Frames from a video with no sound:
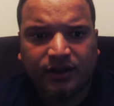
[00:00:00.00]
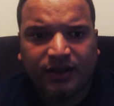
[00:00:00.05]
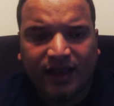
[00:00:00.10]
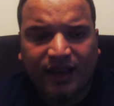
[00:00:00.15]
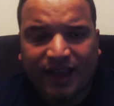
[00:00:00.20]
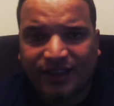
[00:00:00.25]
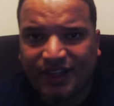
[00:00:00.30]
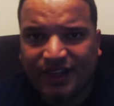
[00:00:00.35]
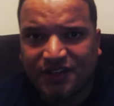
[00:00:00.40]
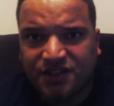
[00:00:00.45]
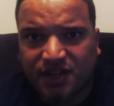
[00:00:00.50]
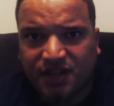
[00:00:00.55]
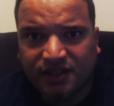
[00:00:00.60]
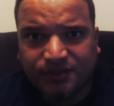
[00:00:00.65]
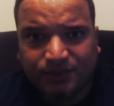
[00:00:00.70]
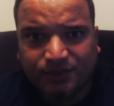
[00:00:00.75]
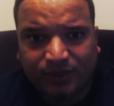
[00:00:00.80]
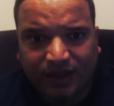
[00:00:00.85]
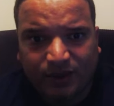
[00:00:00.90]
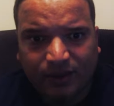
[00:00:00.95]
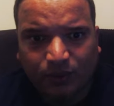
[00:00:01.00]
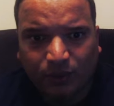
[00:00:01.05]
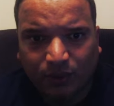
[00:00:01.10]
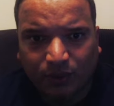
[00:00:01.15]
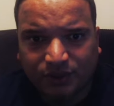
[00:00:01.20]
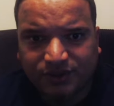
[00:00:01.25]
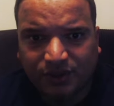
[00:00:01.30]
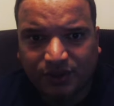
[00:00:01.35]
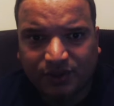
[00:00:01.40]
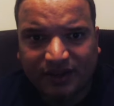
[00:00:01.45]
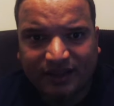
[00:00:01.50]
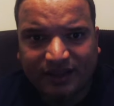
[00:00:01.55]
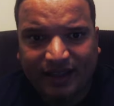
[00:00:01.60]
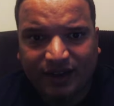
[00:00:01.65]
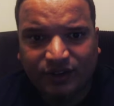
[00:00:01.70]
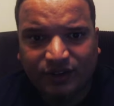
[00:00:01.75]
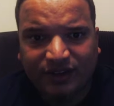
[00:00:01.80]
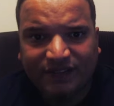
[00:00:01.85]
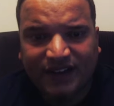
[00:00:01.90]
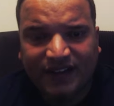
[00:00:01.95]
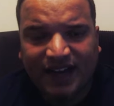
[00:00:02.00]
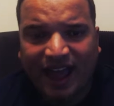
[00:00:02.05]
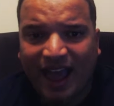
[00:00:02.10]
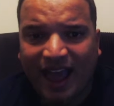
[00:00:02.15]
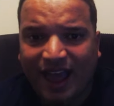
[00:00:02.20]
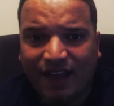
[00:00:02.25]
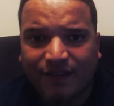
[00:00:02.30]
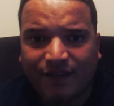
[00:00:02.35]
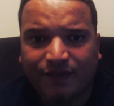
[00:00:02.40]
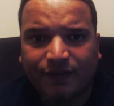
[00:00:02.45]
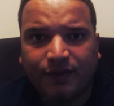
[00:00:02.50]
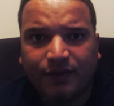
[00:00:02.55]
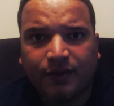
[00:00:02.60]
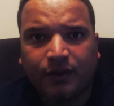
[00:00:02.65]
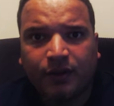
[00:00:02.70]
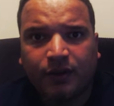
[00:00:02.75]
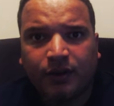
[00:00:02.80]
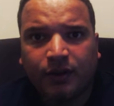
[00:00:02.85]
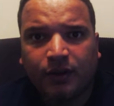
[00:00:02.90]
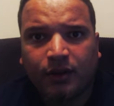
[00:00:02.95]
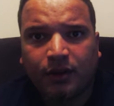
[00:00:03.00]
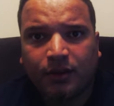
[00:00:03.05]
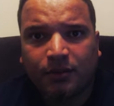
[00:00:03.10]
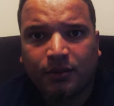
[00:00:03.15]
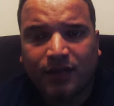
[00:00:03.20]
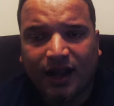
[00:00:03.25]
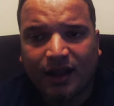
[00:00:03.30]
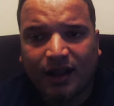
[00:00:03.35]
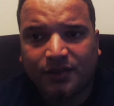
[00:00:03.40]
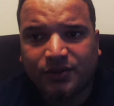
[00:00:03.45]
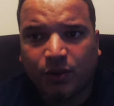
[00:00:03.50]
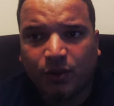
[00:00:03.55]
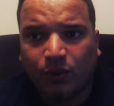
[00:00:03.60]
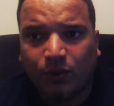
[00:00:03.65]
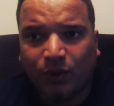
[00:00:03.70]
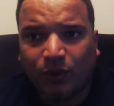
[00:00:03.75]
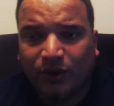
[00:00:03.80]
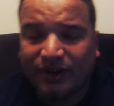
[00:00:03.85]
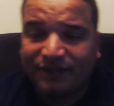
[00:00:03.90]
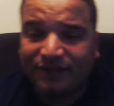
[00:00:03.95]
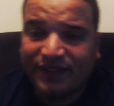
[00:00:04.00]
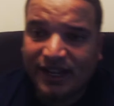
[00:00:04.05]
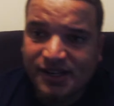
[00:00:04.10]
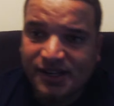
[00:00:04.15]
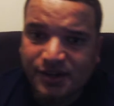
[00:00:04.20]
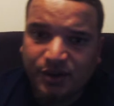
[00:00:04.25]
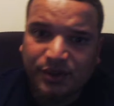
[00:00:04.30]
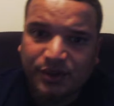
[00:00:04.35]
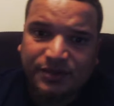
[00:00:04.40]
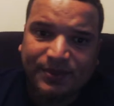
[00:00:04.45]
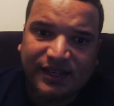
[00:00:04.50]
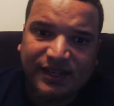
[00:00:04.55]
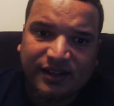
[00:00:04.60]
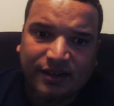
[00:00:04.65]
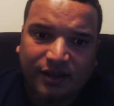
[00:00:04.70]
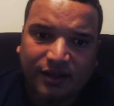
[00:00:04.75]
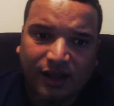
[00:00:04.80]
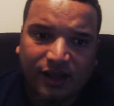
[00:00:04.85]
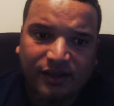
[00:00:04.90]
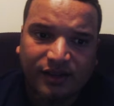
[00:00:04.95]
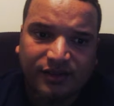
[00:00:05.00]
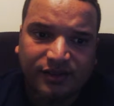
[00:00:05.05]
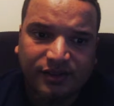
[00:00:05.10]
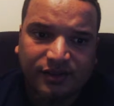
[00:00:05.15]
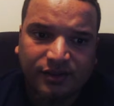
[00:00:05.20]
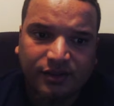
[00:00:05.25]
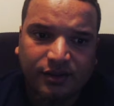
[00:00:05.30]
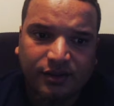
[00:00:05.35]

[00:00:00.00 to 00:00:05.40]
and they just play Warzone, and they don't even have Black Ops Cold War, and if they do, it's because